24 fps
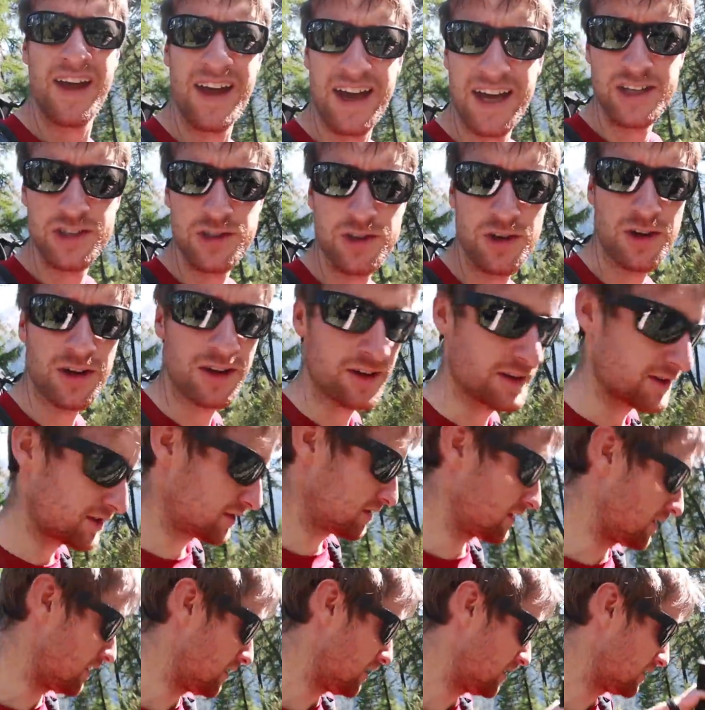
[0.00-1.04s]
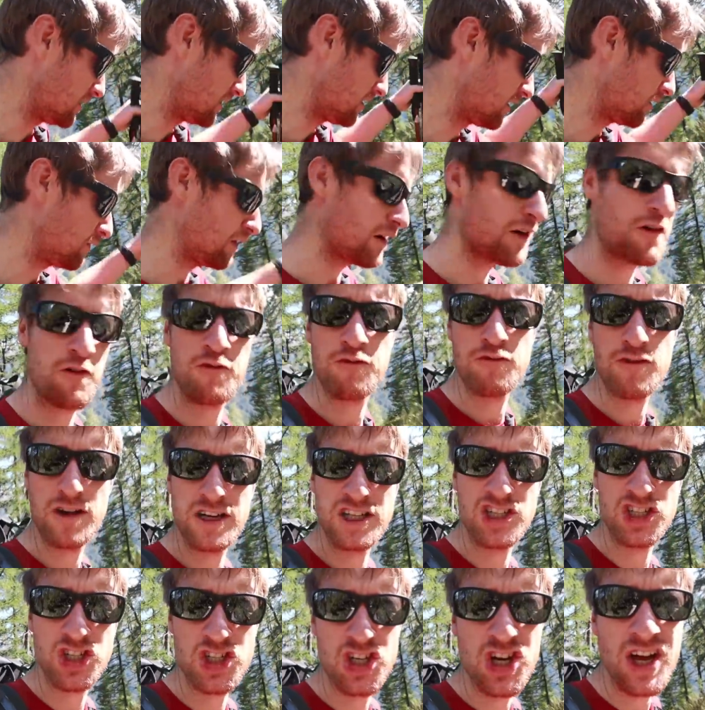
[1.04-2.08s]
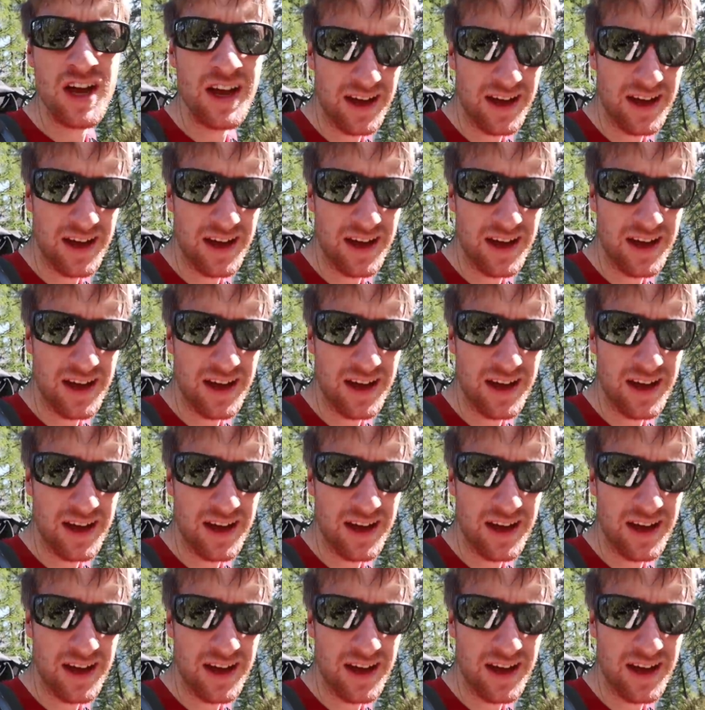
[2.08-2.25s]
enjoying the start of our French